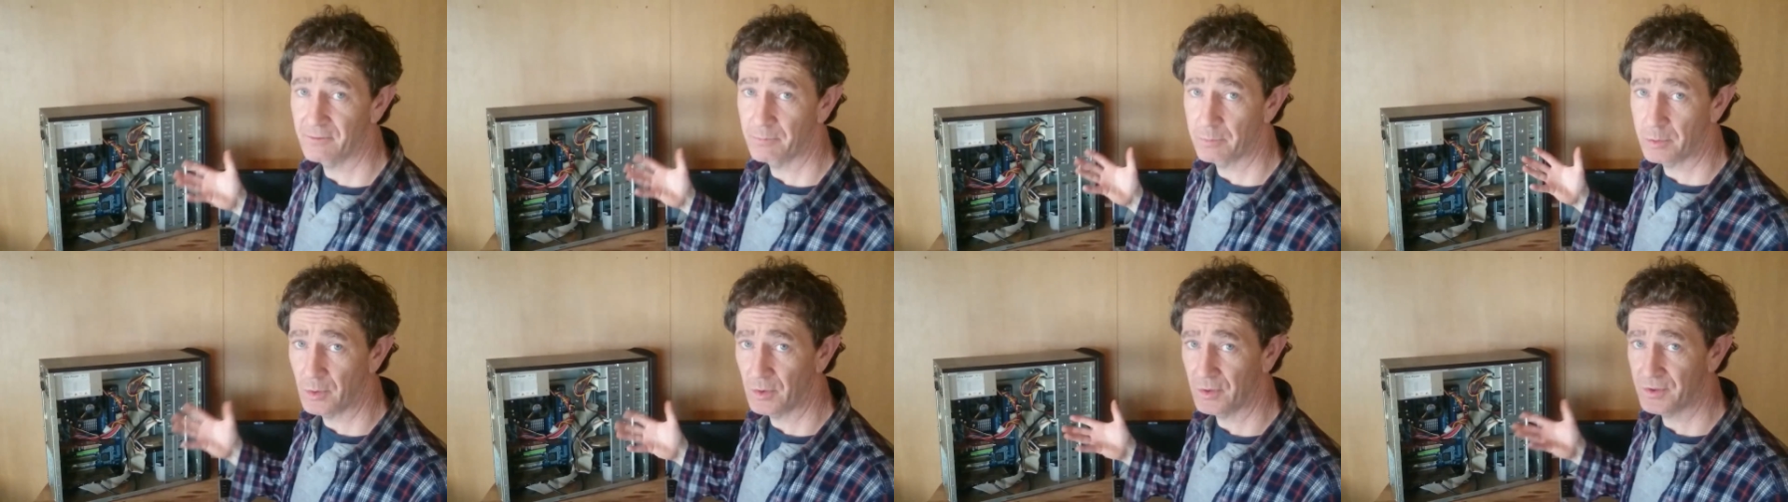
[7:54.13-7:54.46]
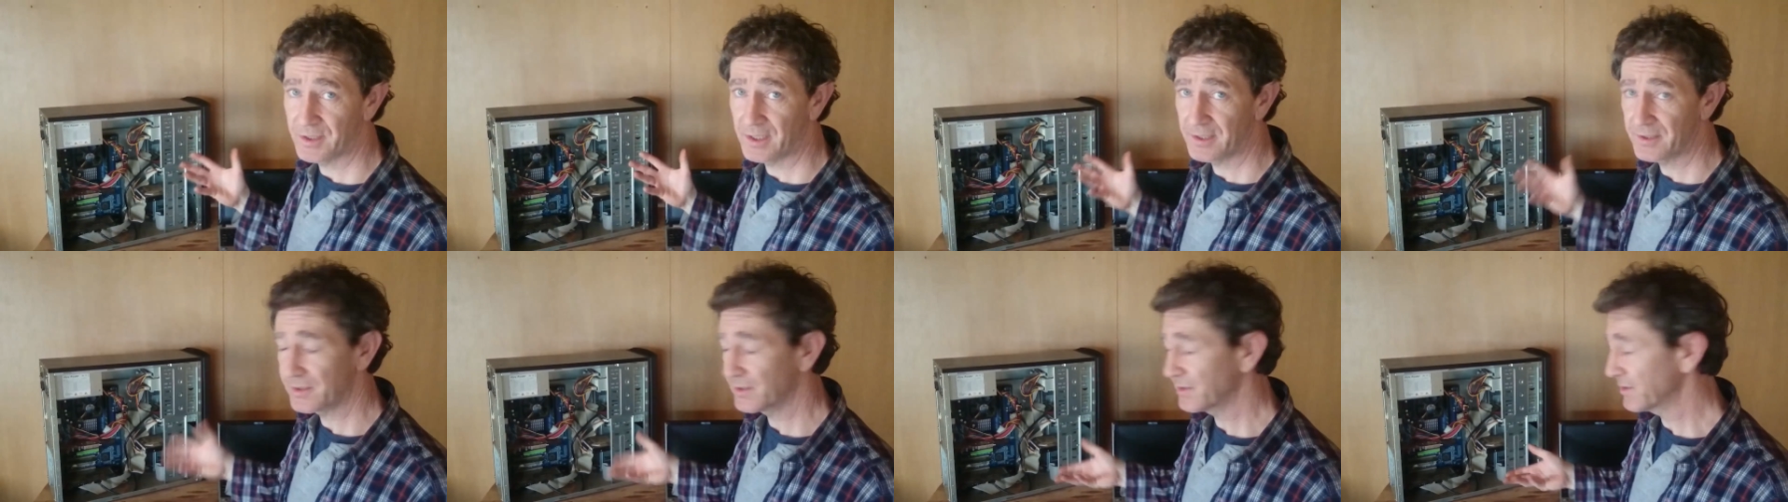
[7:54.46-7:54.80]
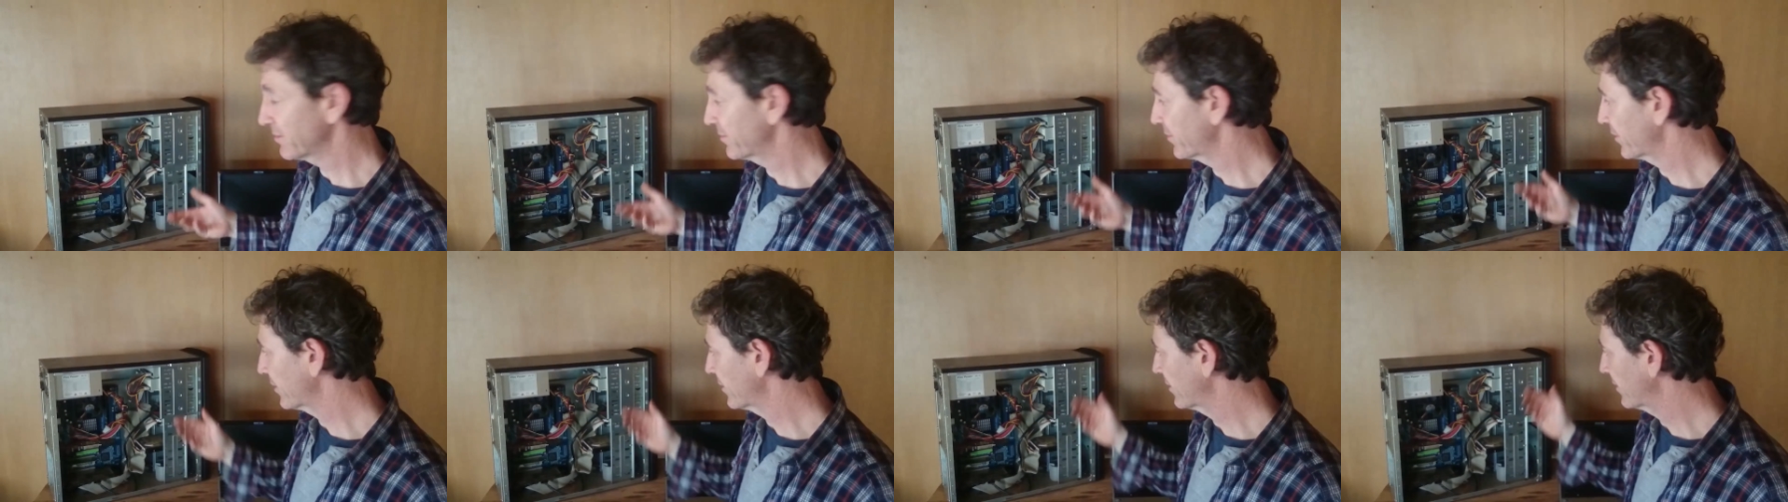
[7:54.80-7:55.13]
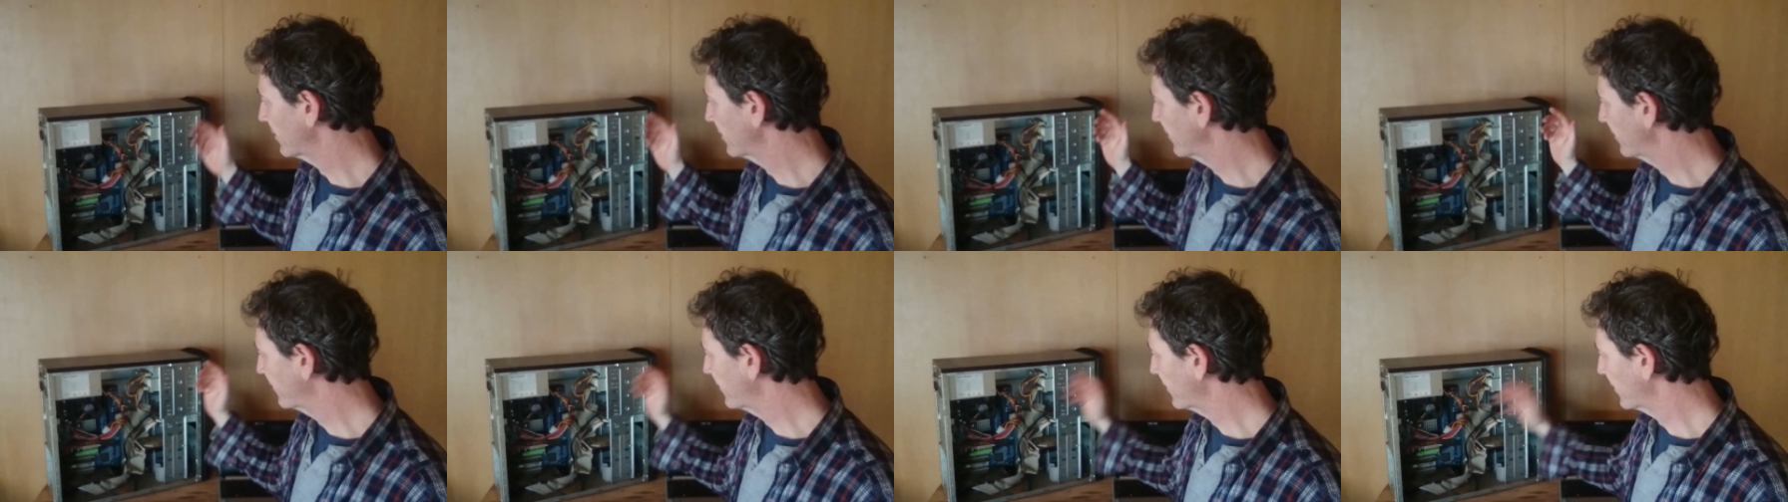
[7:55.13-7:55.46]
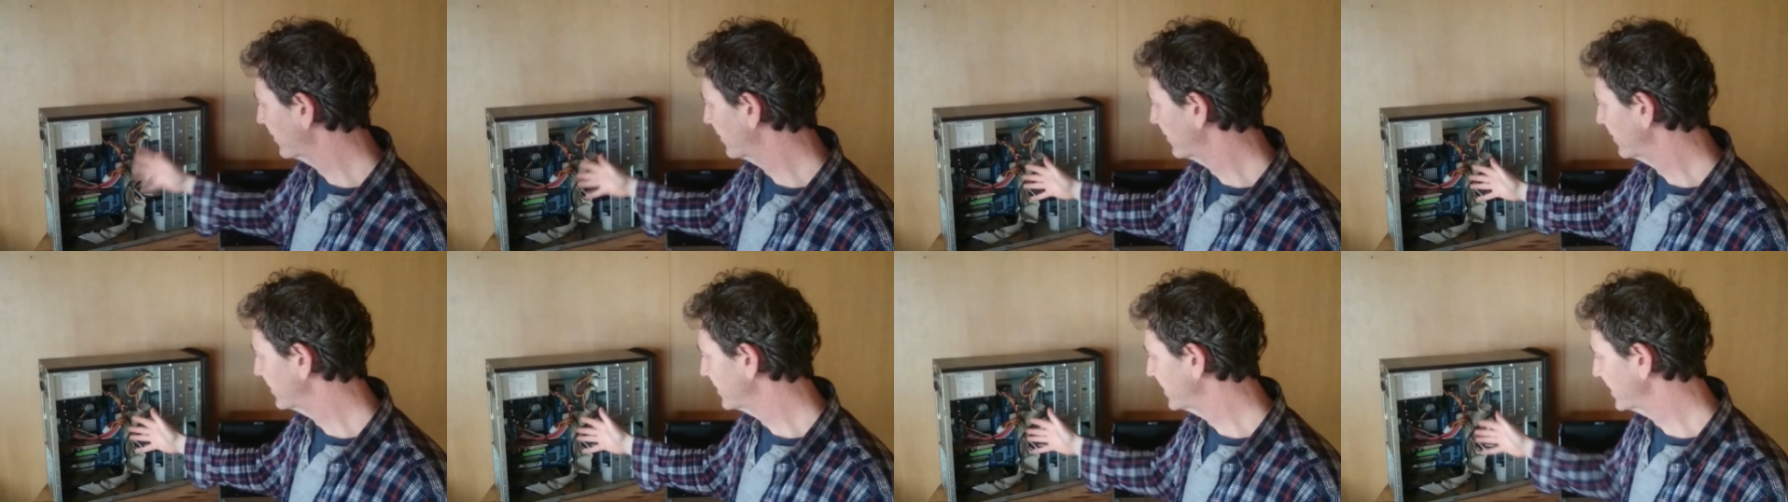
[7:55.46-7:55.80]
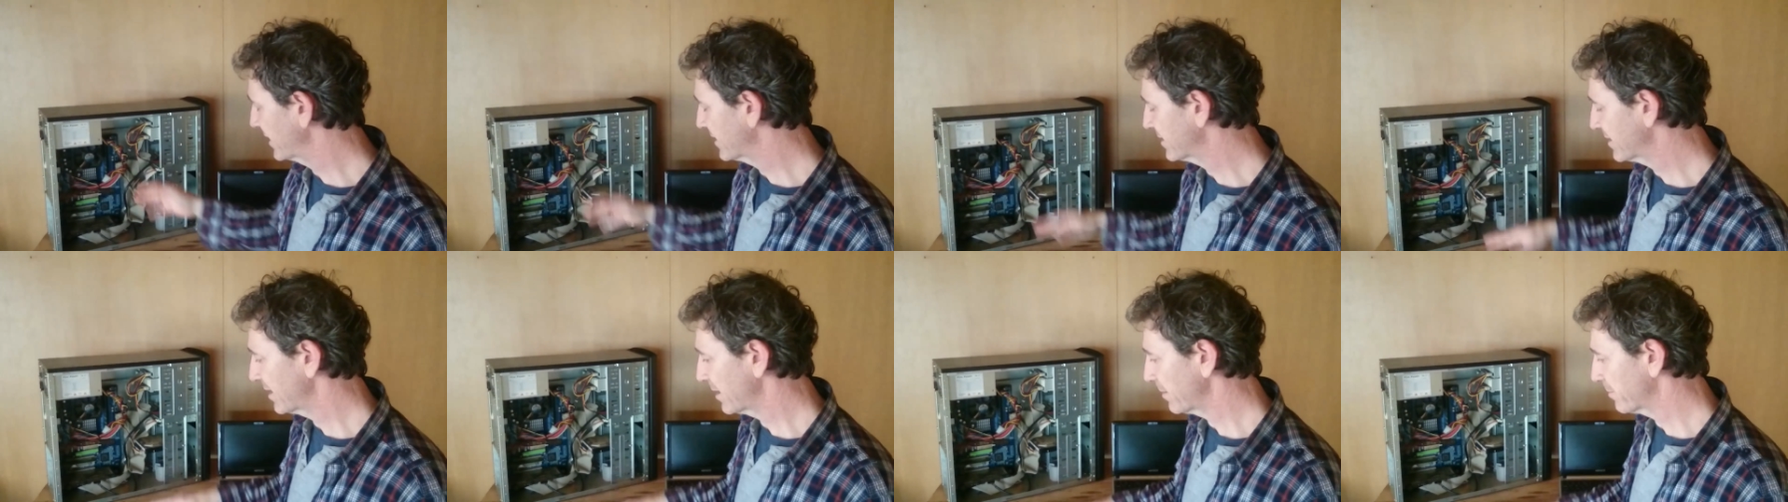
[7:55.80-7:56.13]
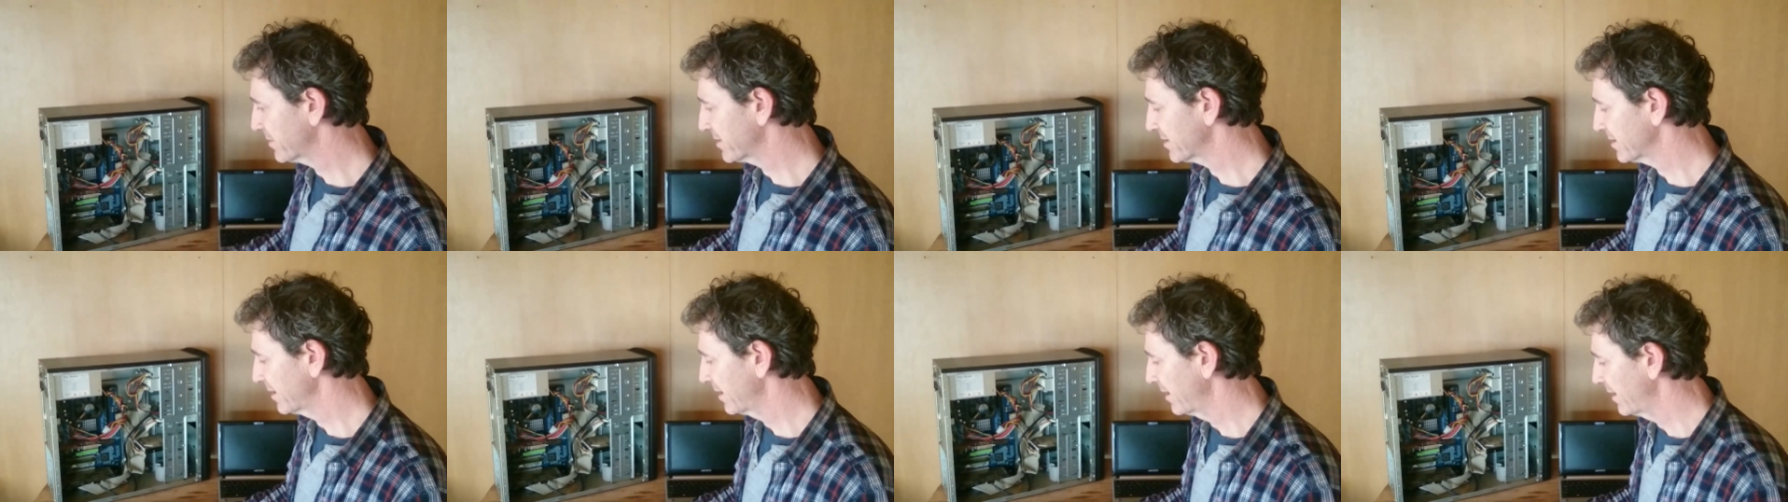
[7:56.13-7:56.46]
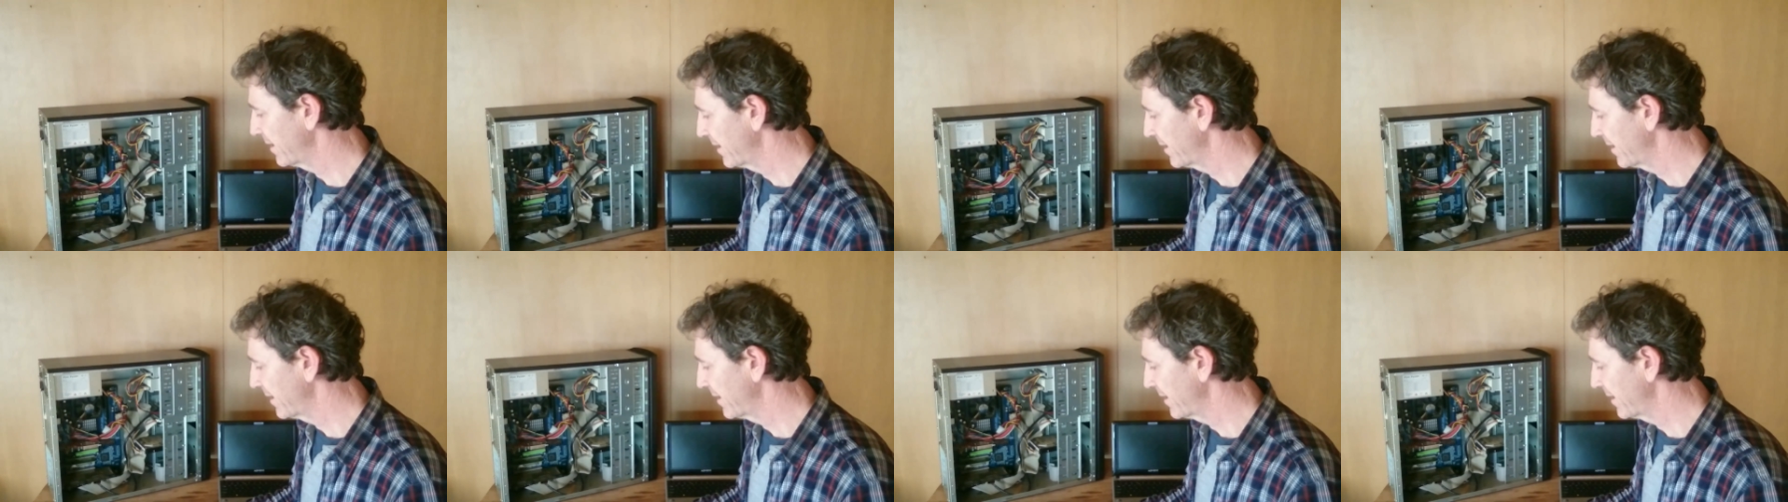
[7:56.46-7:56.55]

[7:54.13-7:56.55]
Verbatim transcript: of processors for for desktops,